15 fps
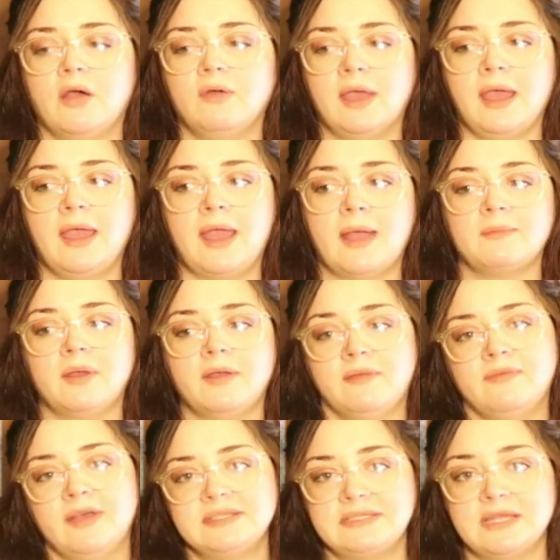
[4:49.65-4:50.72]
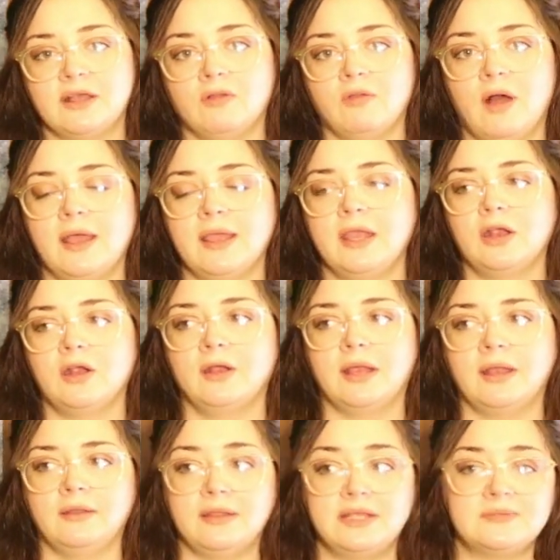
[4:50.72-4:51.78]
okay, I'm investing a lot here
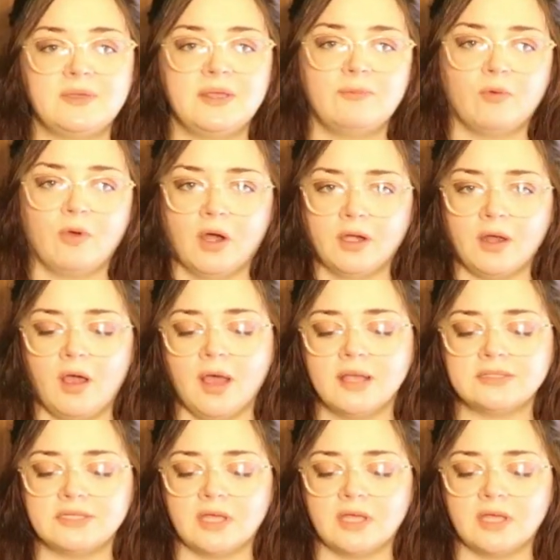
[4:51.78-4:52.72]
and these people are not.